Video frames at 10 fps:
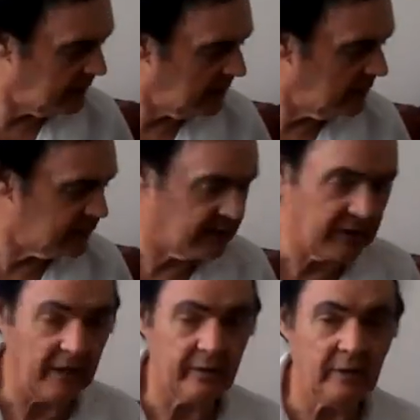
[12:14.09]
go
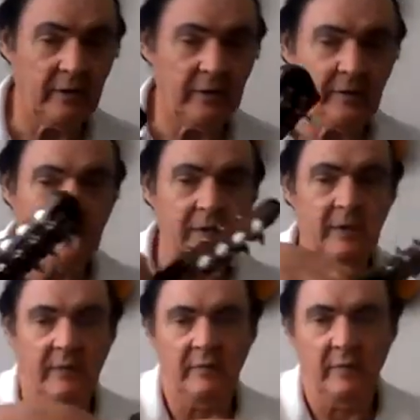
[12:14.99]
together
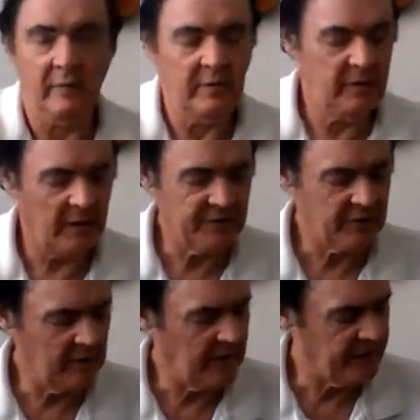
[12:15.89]

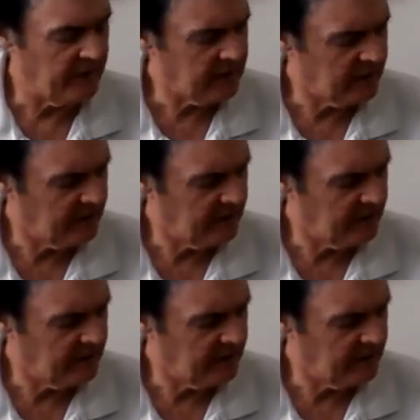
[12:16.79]
nicely, I think.